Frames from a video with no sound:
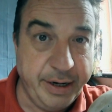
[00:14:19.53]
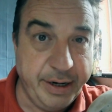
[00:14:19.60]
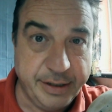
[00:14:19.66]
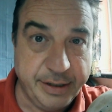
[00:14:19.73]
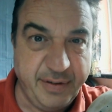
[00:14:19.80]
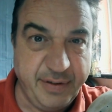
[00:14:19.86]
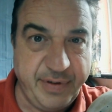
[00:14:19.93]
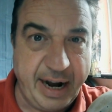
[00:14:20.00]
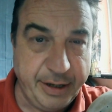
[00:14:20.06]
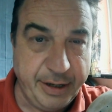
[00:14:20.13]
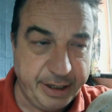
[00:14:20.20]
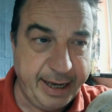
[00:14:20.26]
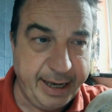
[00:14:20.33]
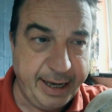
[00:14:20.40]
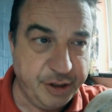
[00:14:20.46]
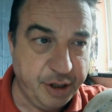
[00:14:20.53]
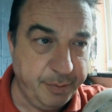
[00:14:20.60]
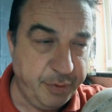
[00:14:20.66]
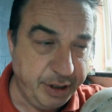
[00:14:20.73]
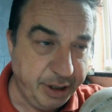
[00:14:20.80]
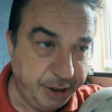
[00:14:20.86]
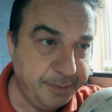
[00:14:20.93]
It's like the Valley of the Kings to the
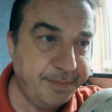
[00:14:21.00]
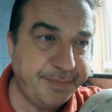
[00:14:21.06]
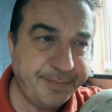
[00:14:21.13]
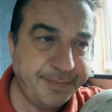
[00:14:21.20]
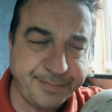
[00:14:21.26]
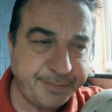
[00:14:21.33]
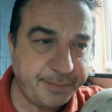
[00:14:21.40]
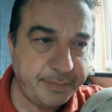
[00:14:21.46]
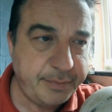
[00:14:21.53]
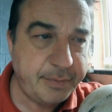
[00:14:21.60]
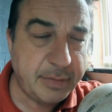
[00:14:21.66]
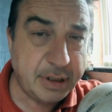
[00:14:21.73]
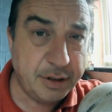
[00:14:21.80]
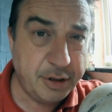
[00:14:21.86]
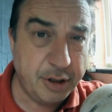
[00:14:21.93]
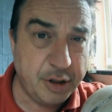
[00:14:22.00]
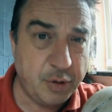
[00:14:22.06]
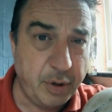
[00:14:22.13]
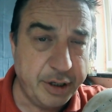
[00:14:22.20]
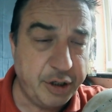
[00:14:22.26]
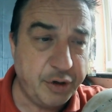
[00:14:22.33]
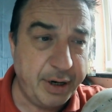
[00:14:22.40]
British. So it's
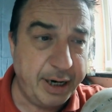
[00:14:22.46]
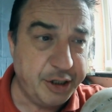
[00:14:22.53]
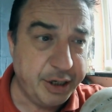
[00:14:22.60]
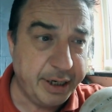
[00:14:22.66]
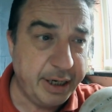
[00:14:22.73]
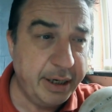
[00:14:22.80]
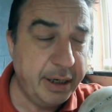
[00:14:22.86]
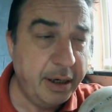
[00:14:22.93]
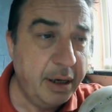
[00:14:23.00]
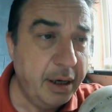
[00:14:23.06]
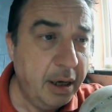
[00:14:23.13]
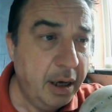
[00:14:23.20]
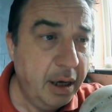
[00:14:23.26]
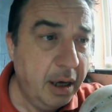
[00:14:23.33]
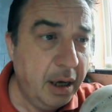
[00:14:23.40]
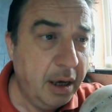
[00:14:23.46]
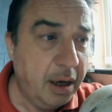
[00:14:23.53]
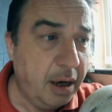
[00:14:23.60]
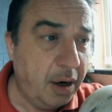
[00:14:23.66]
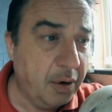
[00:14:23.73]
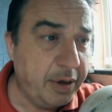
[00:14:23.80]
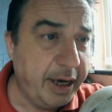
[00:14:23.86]
quite tragic.
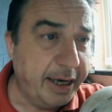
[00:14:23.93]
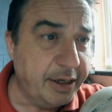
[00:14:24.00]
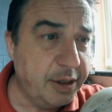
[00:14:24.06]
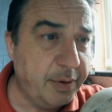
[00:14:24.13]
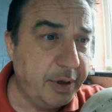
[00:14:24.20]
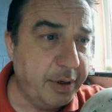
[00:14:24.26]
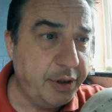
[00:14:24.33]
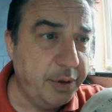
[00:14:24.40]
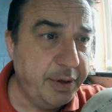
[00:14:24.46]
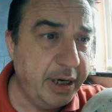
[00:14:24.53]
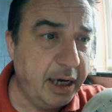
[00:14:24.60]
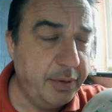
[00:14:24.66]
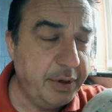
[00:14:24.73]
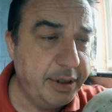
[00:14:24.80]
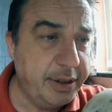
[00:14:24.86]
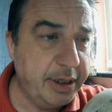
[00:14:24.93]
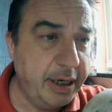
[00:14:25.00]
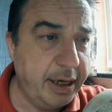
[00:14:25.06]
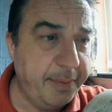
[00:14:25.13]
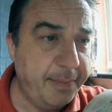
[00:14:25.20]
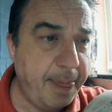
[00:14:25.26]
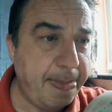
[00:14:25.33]
Okay, so what I'm going to do now is
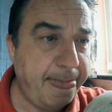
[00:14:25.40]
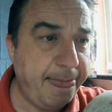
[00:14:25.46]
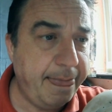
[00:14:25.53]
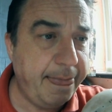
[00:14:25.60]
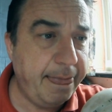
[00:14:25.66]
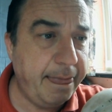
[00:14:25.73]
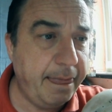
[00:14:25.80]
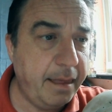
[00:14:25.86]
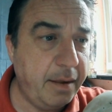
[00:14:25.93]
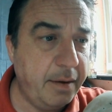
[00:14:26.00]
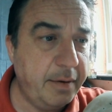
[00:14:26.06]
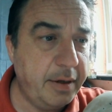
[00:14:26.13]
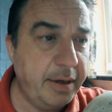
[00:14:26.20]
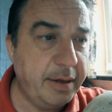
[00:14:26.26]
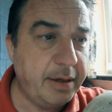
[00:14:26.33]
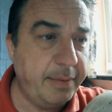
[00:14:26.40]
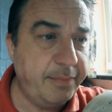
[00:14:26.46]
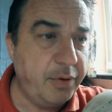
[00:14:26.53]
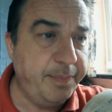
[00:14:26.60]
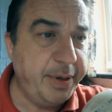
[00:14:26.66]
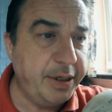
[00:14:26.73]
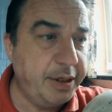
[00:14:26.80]
a couple
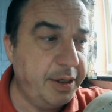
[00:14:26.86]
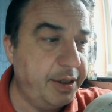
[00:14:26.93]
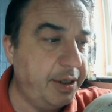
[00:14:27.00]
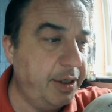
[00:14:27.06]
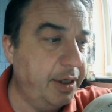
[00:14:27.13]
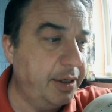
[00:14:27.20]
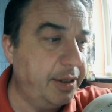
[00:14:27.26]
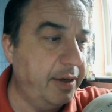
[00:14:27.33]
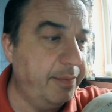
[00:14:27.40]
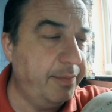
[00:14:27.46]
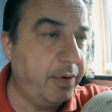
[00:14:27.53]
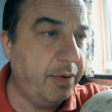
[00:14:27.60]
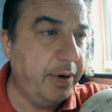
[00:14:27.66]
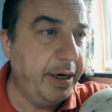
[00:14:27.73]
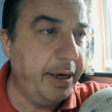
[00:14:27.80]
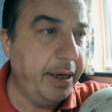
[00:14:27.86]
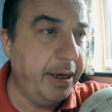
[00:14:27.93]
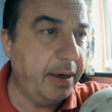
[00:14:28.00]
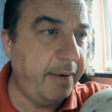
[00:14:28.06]
more pictures here to give more idea.